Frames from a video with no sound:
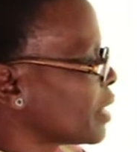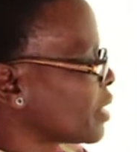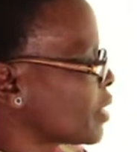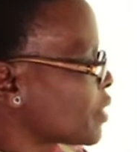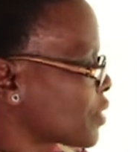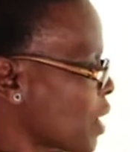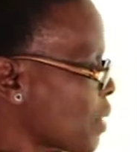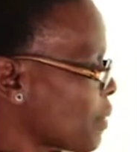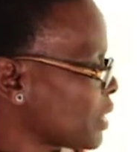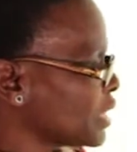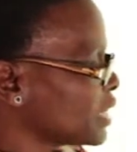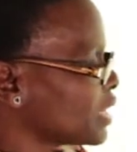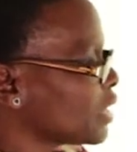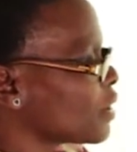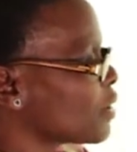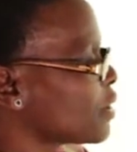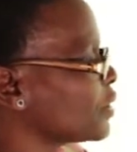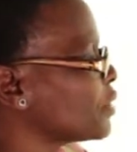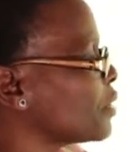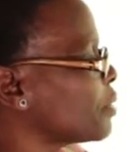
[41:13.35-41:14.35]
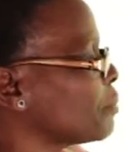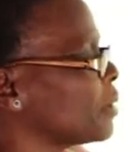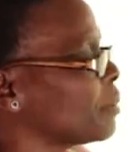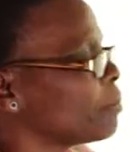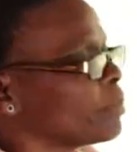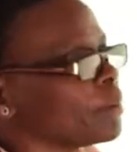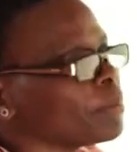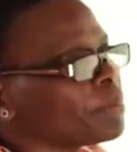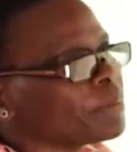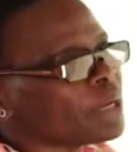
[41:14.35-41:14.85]
growing the economy,
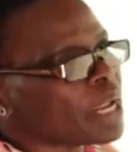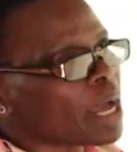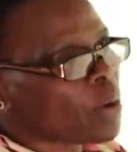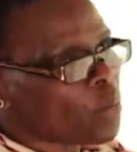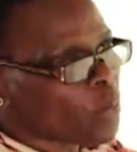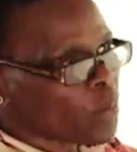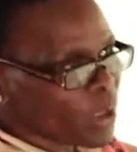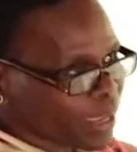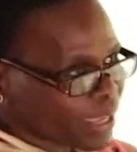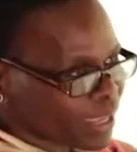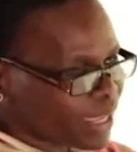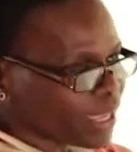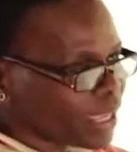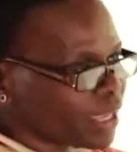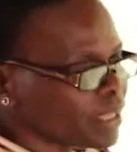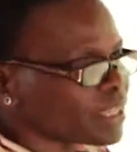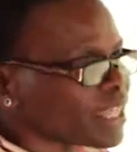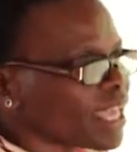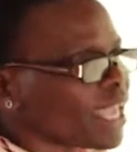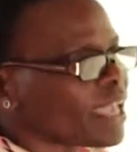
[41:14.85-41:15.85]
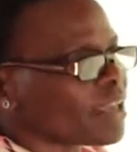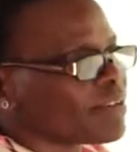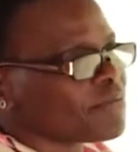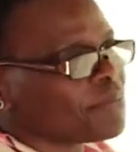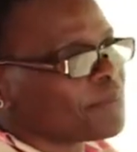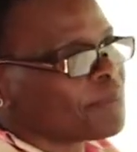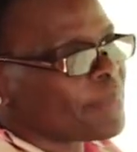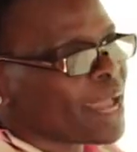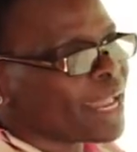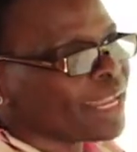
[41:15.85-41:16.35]
people are working, they
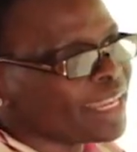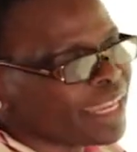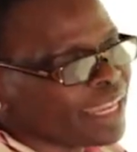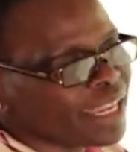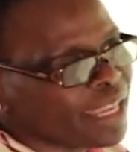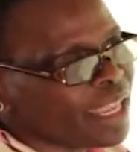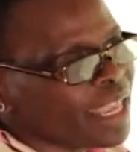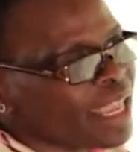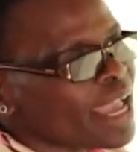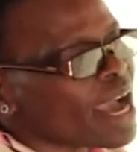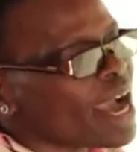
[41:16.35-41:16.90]
have money,